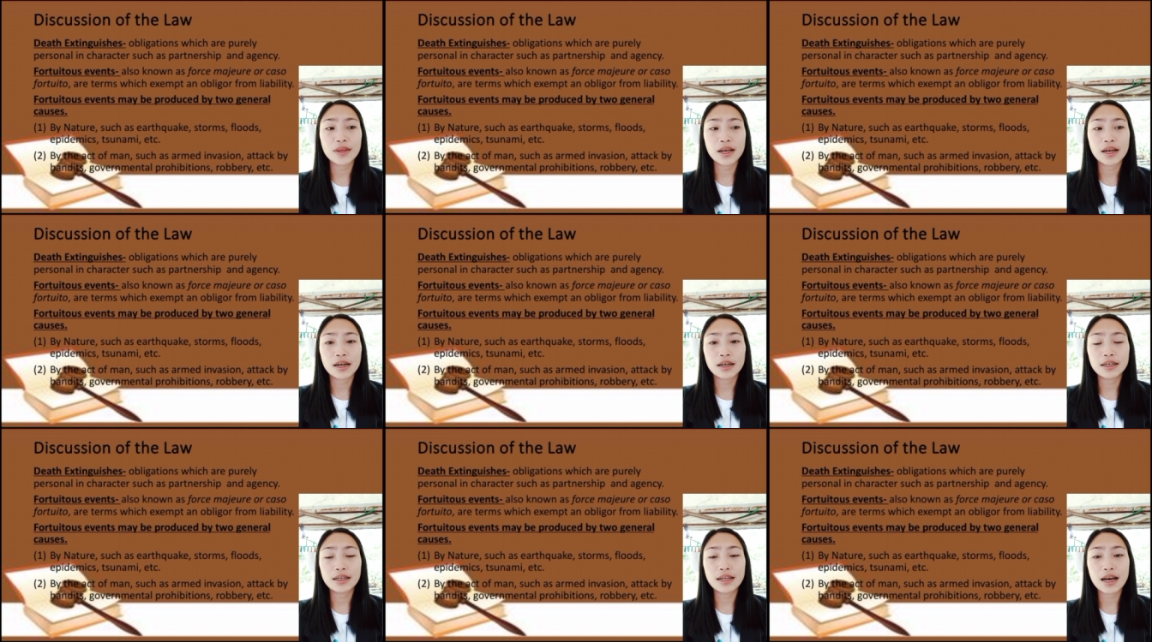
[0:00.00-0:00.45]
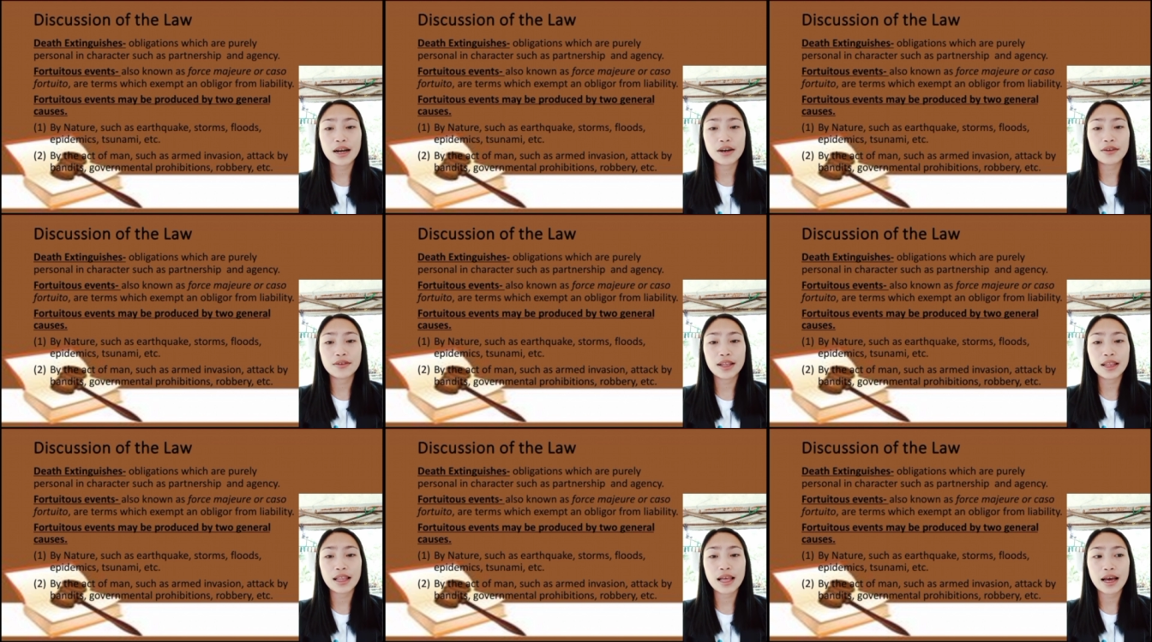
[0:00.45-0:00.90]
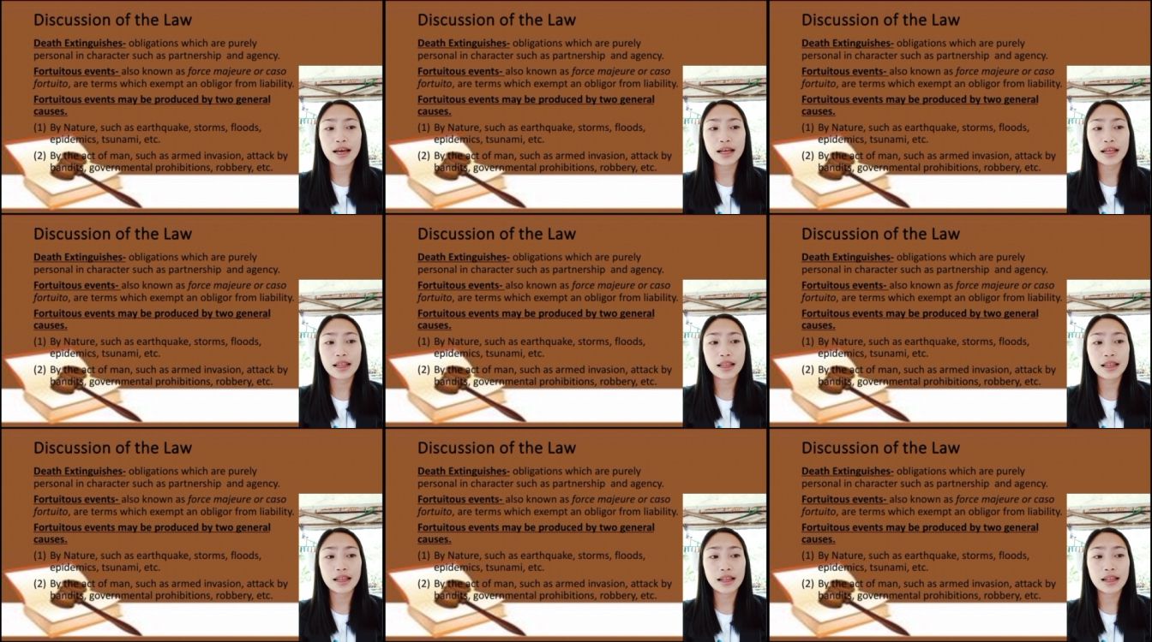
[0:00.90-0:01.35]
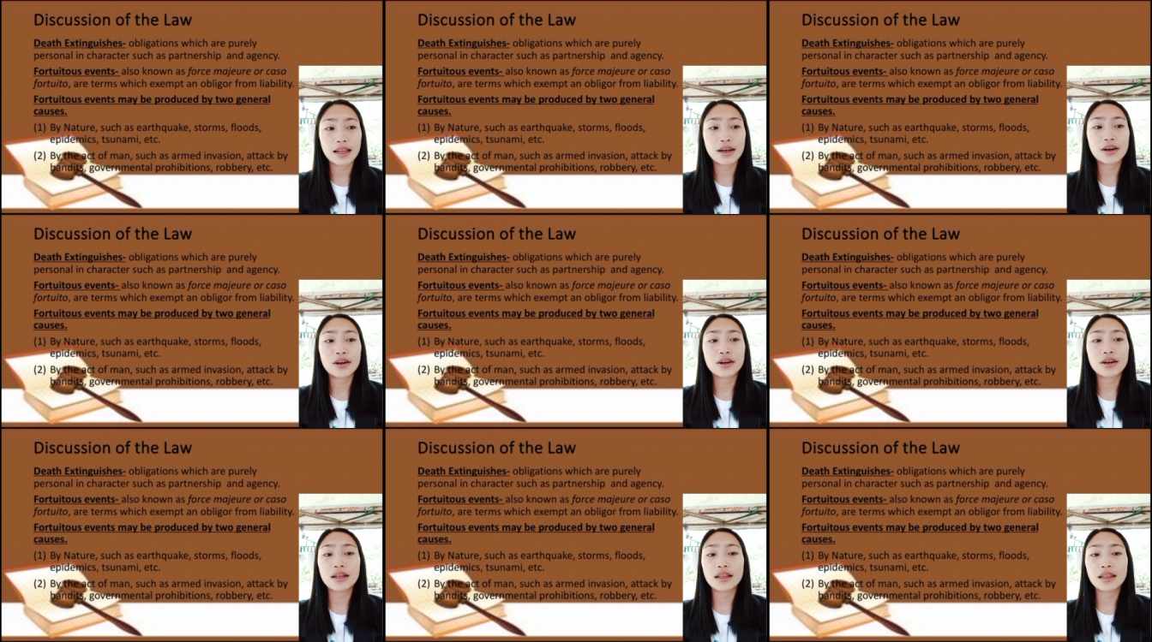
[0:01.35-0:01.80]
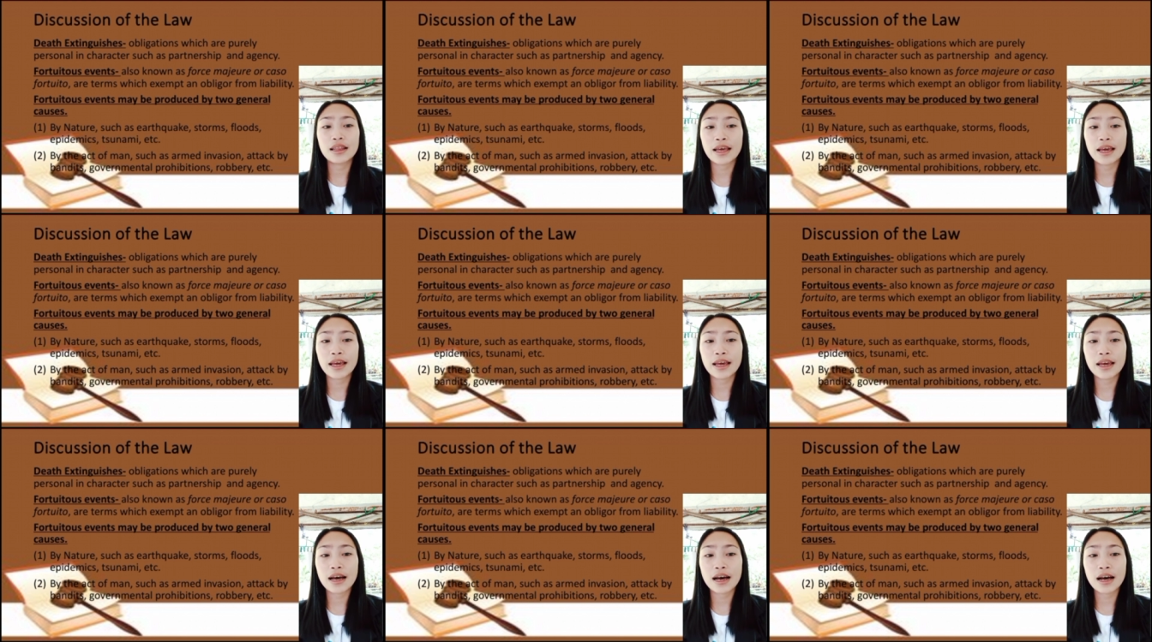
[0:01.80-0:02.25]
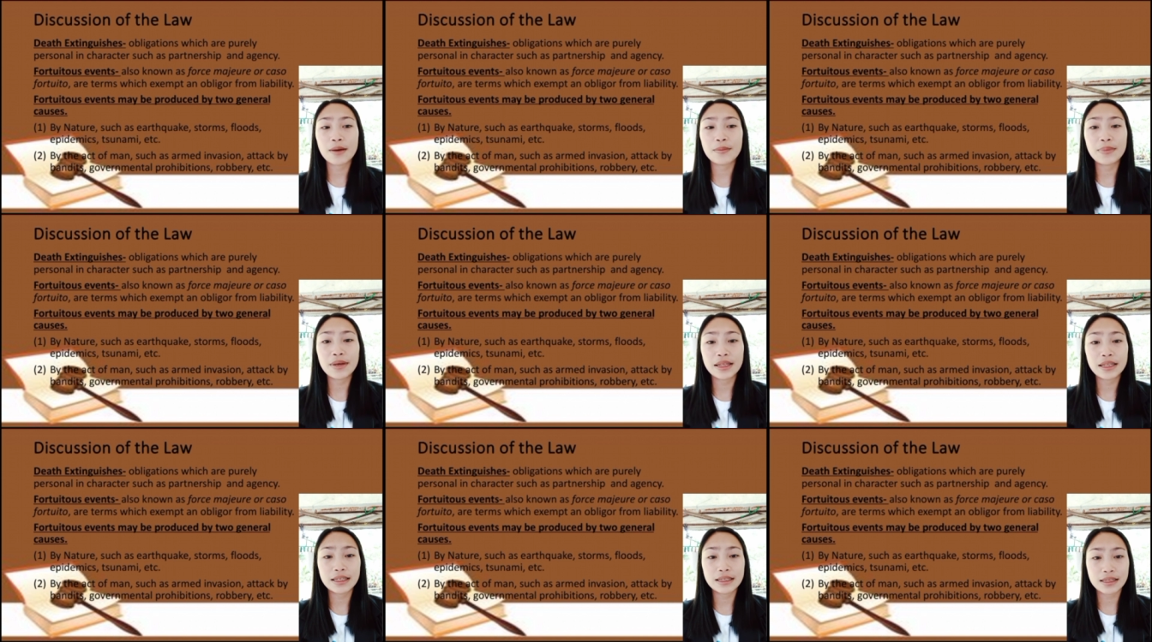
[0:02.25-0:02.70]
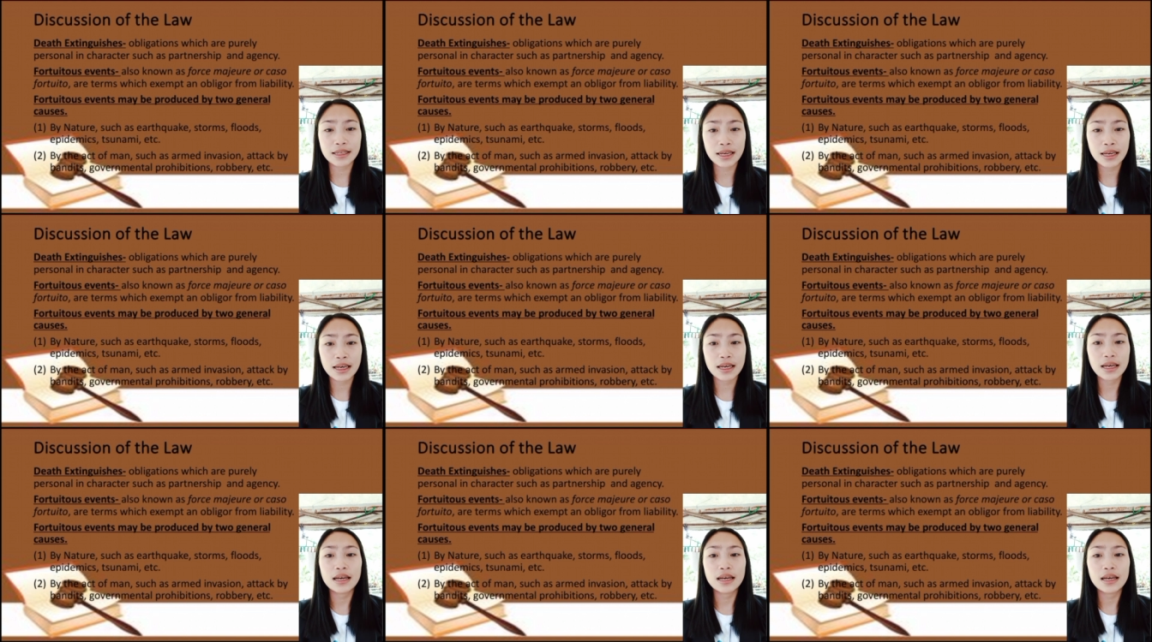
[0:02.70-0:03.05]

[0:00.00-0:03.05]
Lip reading: the liability.